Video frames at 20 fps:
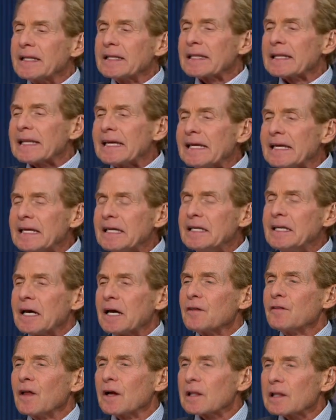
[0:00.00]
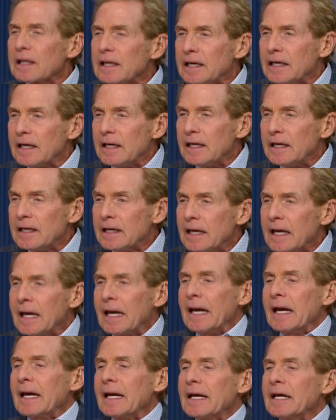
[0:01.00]
lead the league
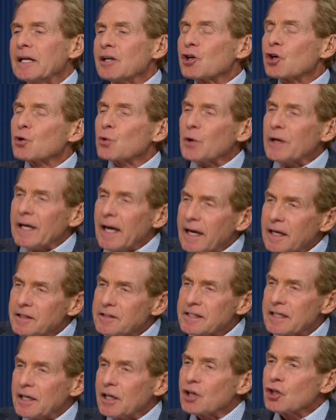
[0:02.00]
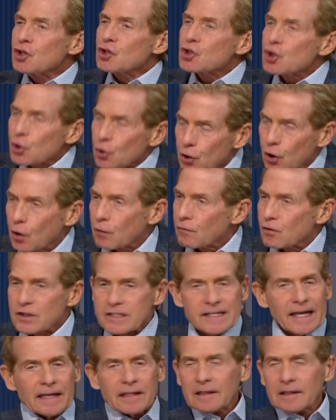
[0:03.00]
in creating turnovers. They